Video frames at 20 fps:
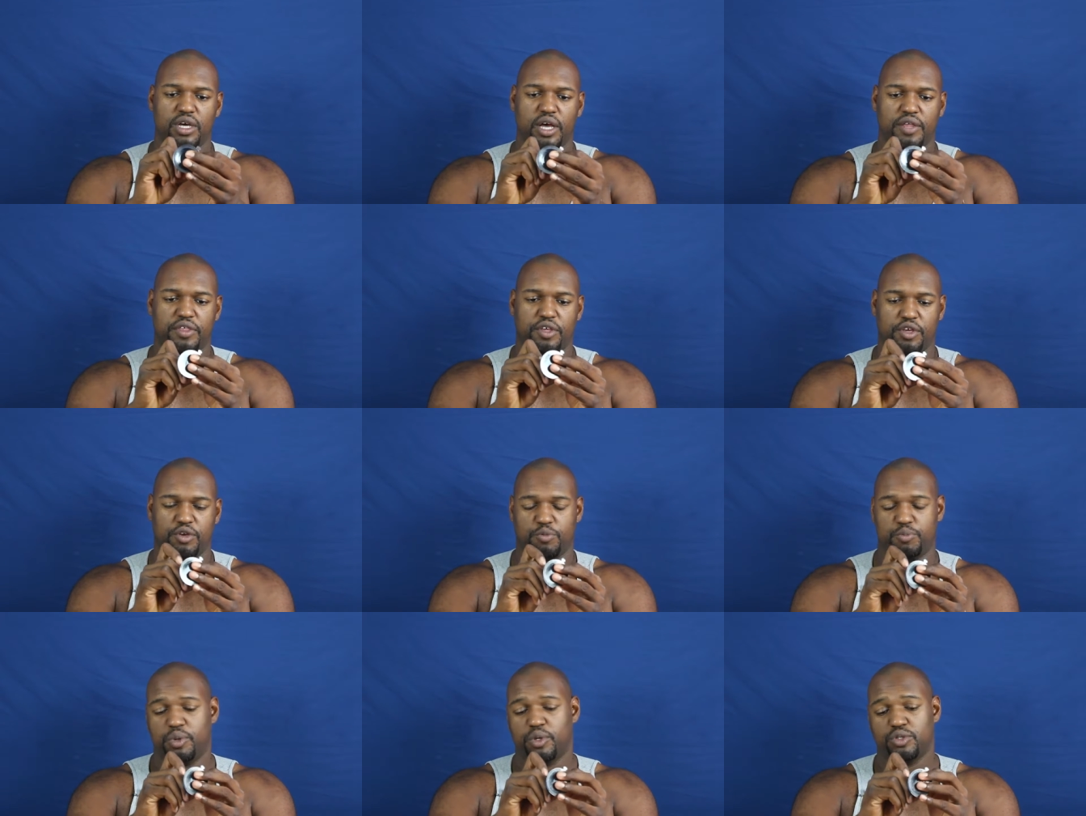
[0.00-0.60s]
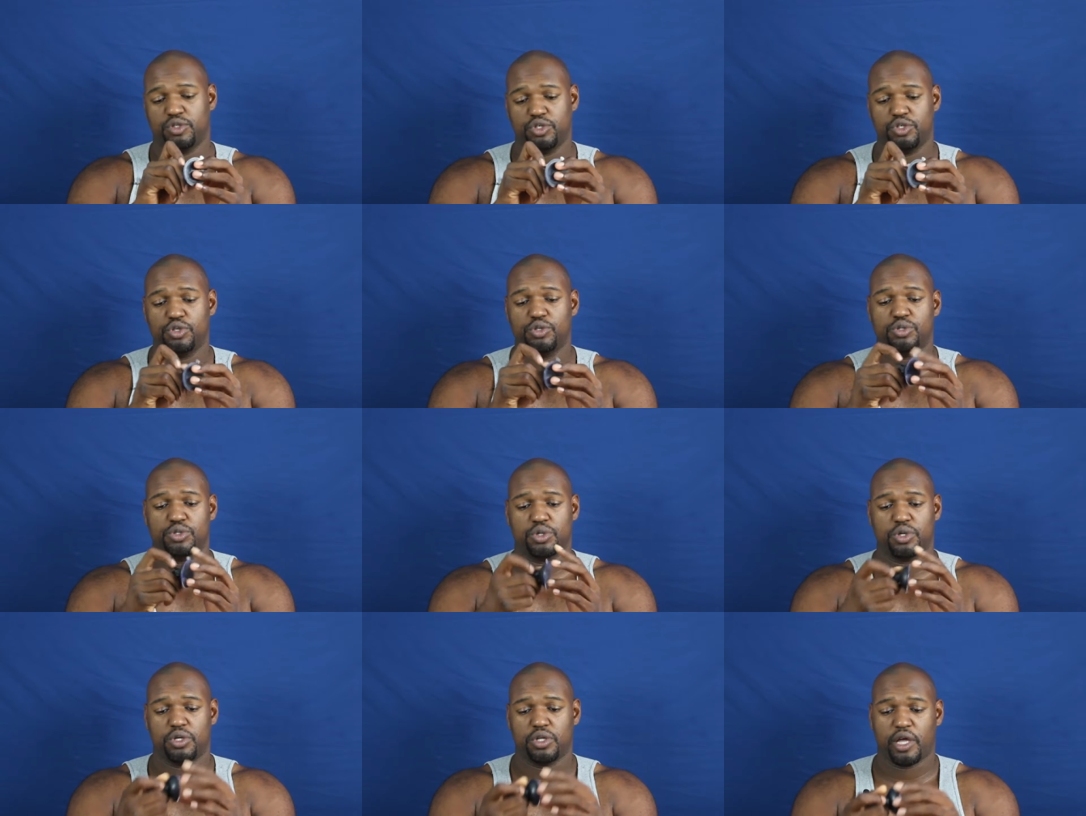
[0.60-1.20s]
I think you're supposed to
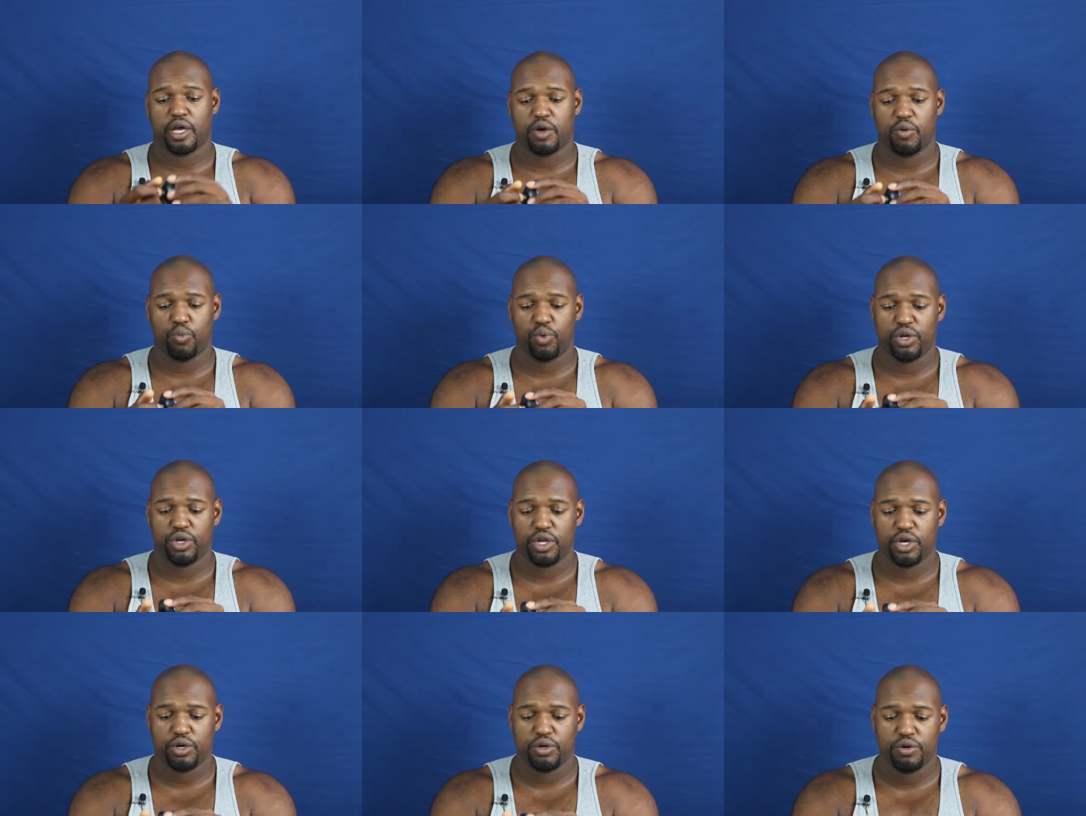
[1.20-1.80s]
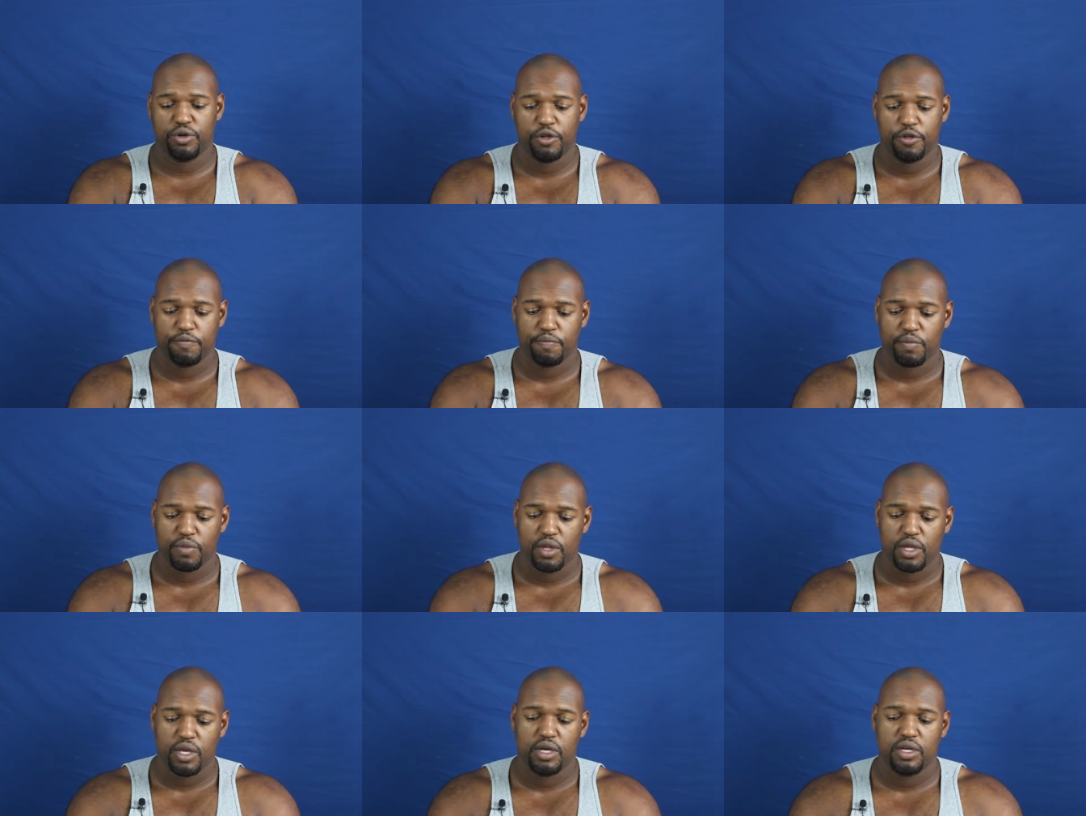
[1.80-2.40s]
use it on like a window.
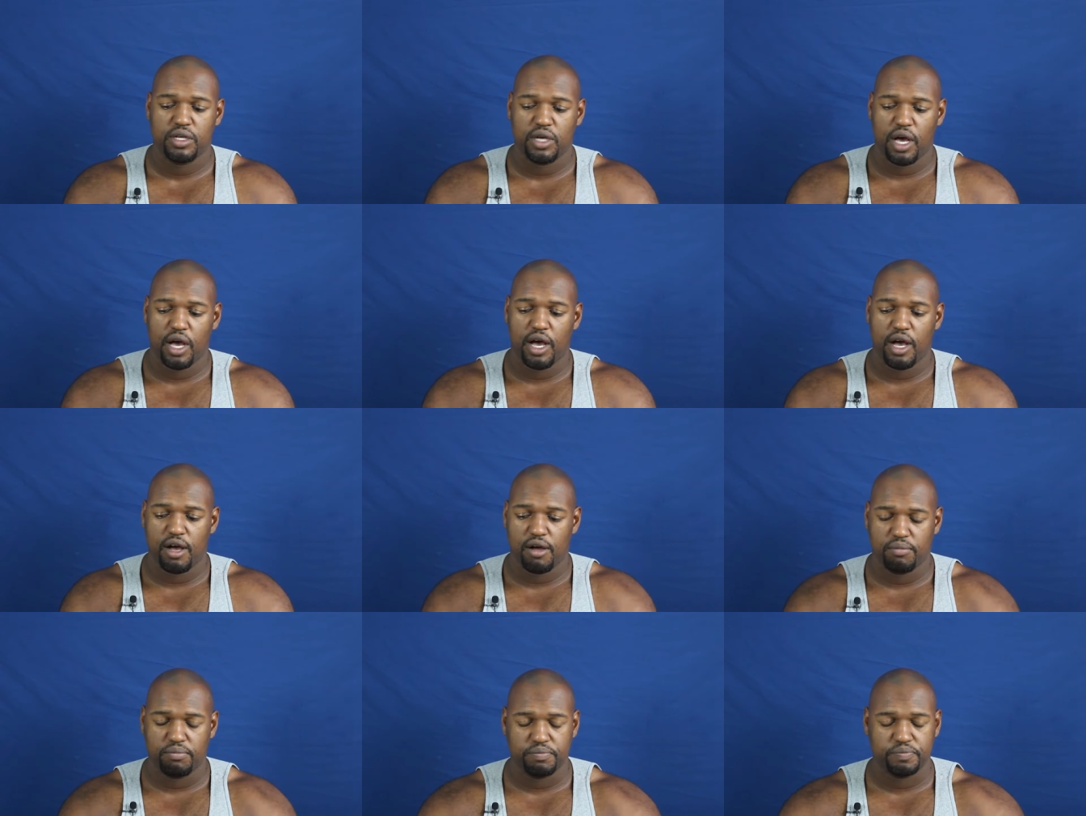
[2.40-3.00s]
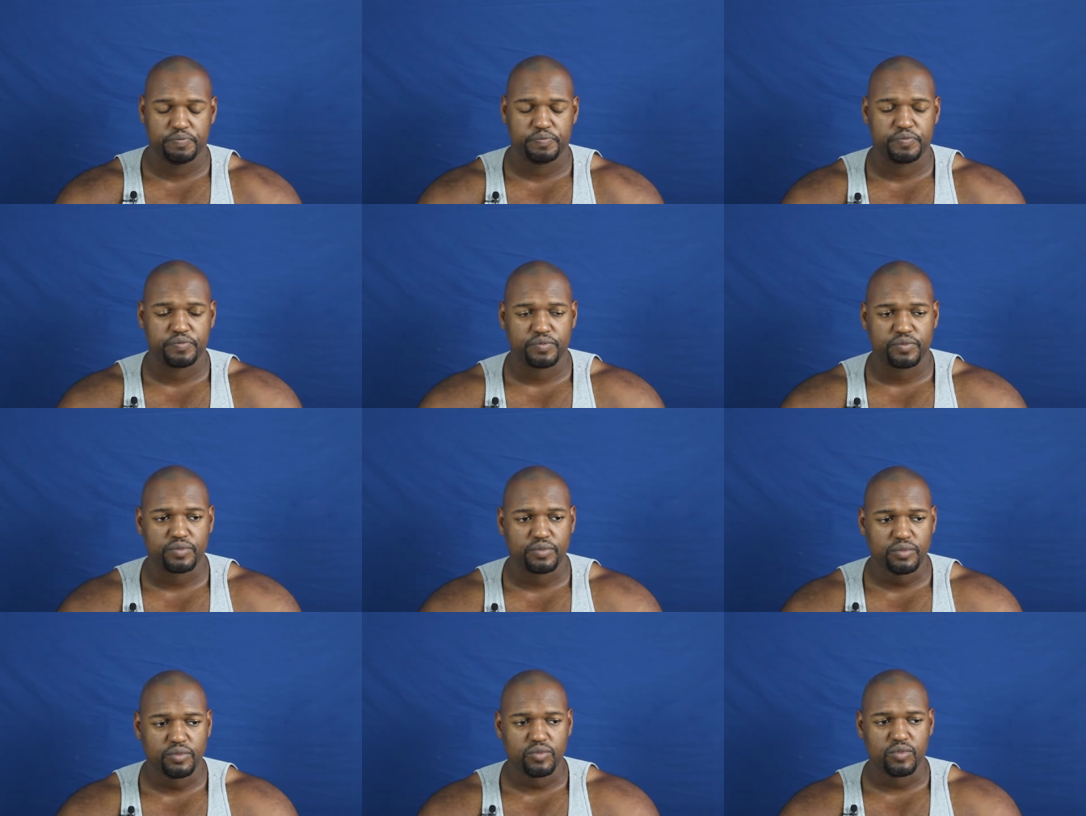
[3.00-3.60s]
Does
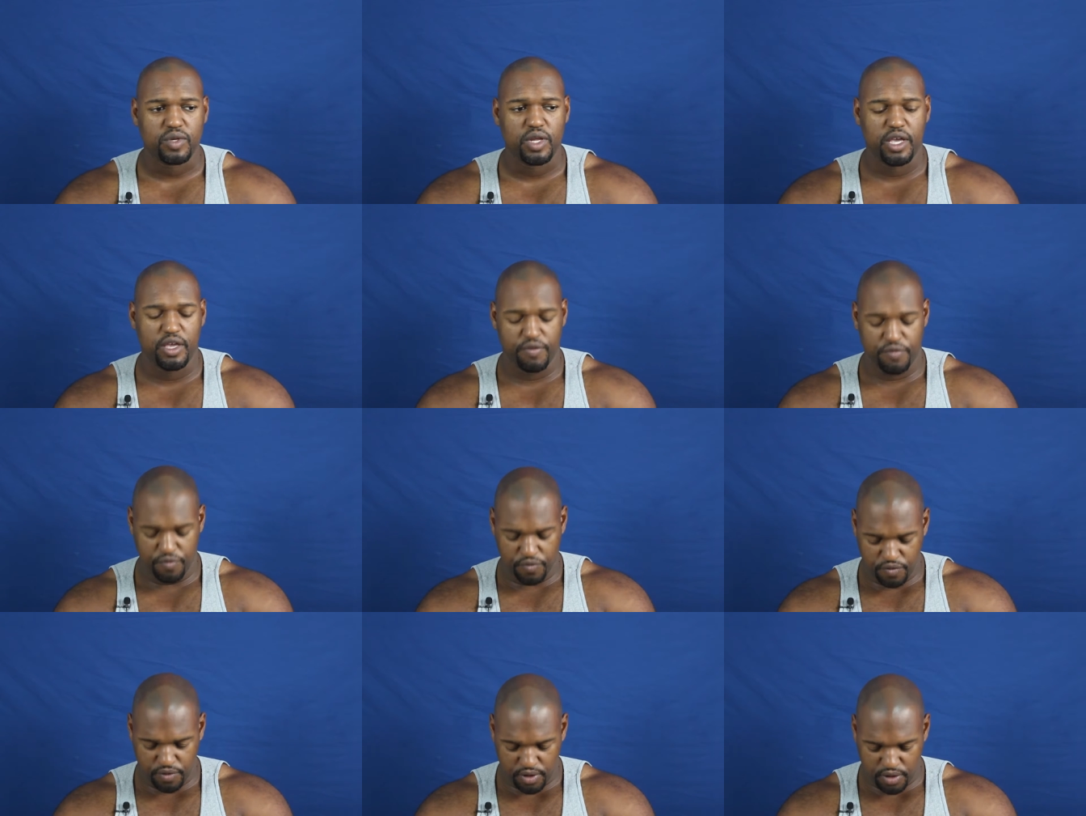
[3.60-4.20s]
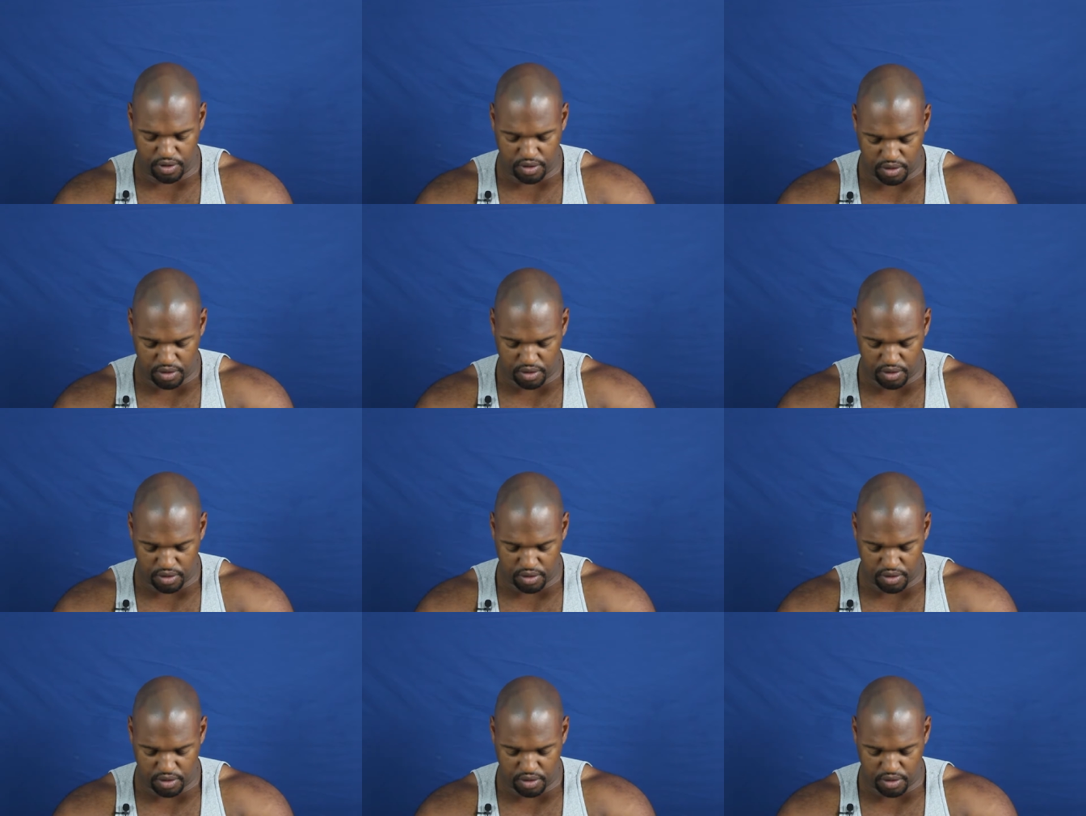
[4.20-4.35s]
it